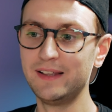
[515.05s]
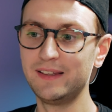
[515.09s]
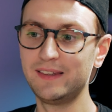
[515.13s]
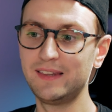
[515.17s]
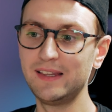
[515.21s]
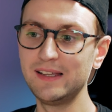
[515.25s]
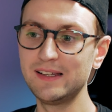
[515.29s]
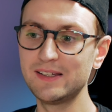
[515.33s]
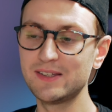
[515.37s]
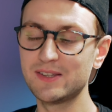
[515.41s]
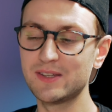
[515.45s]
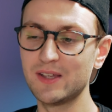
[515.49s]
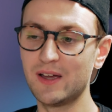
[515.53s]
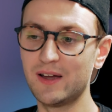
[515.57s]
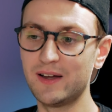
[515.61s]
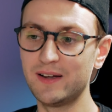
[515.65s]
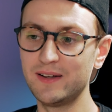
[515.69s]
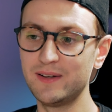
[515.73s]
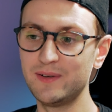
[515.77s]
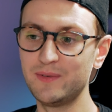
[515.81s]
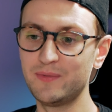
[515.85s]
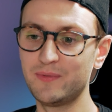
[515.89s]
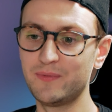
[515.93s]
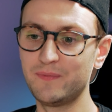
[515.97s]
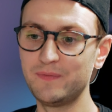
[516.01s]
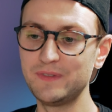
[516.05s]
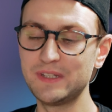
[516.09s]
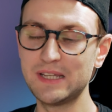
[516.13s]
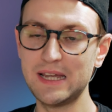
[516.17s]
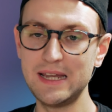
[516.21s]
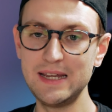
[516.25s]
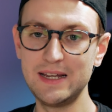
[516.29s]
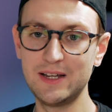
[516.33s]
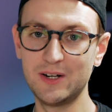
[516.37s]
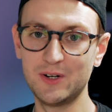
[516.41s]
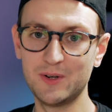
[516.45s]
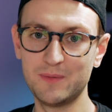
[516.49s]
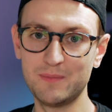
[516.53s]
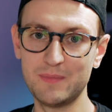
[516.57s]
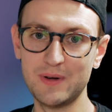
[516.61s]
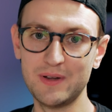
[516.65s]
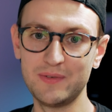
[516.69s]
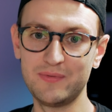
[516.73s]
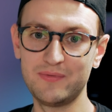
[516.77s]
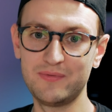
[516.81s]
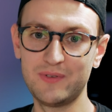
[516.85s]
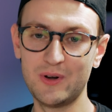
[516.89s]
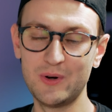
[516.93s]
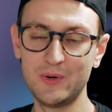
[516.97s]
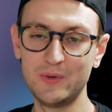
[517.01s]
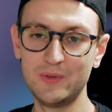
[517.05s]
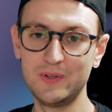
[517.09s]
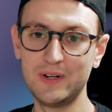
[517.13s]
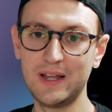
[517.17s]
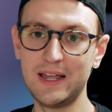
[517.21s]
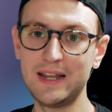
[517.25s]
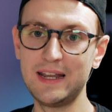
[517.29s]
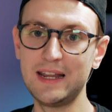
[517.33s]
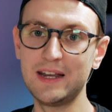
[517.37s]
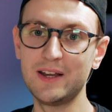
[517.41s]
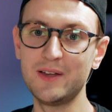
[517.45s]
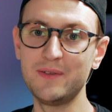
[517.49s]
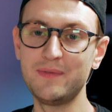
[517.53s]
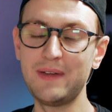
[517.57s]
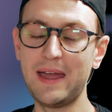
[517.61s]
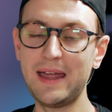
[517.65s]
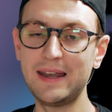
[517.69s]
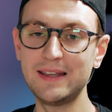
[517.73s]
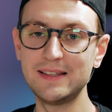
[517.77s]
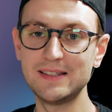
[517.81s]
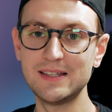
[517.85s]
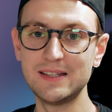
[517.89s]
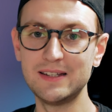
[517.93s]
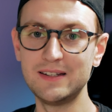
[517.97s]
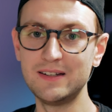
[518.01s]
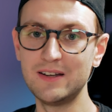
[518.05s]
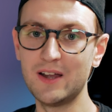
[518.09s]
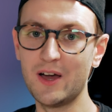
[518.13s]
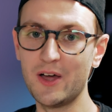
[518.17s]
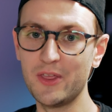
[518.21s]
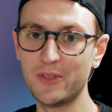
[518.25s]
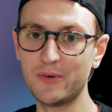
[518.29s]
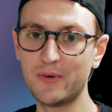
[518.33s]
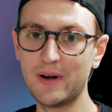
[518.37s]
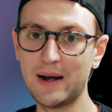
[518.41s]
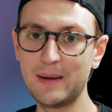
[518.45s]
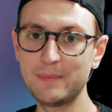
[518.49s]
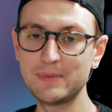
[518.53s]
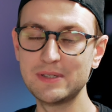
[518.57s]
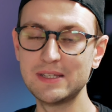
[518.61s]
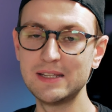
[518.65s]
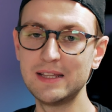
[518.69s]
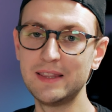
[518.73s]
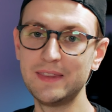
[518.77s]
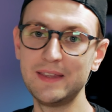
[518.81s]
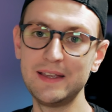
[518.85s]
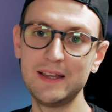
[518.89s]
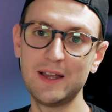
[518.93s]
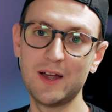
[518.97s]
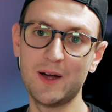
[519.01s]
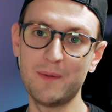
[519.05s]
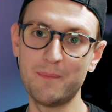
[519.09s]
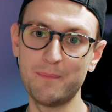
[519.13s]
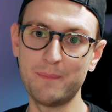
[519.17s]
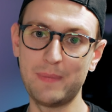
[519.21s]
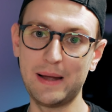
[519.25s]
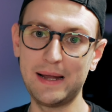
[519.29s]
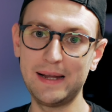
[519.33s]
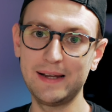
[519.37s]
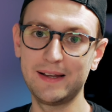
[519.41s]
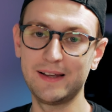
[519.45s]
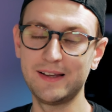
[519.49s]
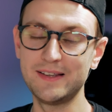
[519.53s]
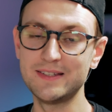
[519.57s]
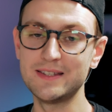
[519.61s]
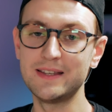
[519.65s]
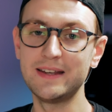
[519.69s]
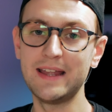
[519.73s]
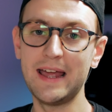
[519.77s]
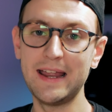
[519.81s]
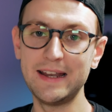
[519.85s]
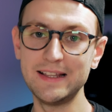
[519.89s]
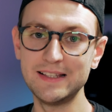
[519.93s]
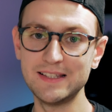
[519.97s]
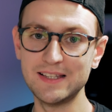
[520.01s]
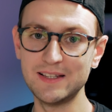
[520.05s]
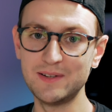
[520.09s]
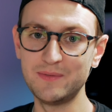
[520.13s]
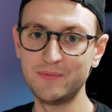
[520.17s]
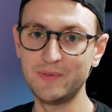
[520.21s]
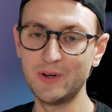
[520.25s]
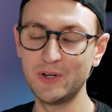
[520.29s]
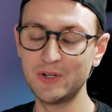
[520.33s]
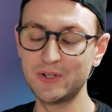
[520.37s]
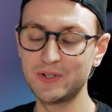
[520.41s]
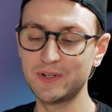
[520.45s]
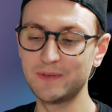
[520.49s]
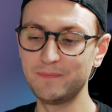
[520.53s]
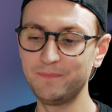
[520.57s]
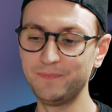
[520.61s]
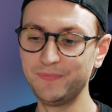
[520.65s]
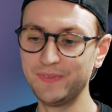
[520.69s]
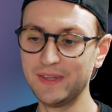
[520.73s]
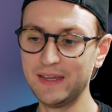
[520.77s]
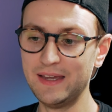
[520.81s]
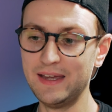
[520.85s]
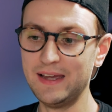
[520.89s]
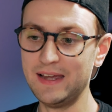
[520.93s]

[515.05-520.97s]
Things that I've taken on my phone and then I've edited in other apps and then they come back as an edited version.